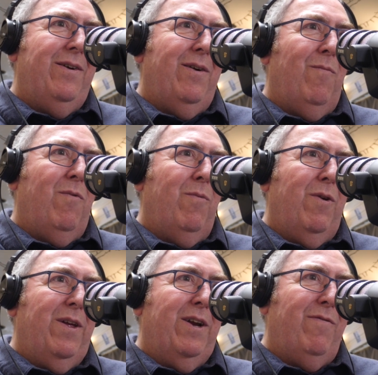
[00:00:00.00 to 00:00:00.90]
And what we
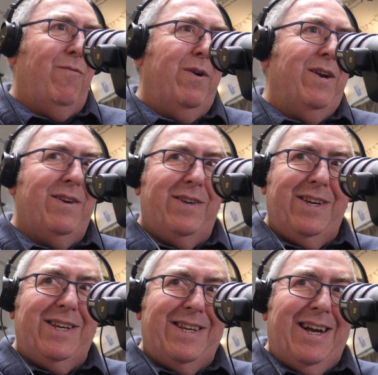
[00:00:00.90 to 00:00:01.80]
think of a weakness
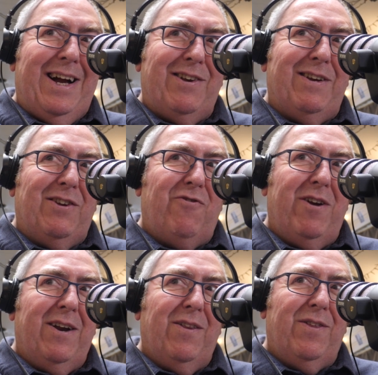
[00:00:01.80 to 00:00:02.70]
is actually
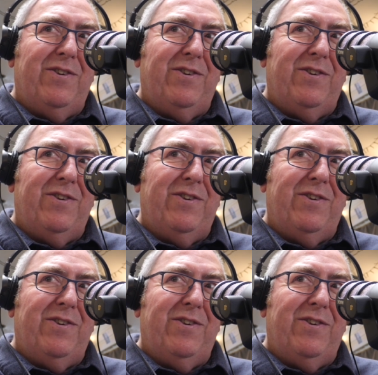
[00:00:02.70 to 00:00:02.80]
strength.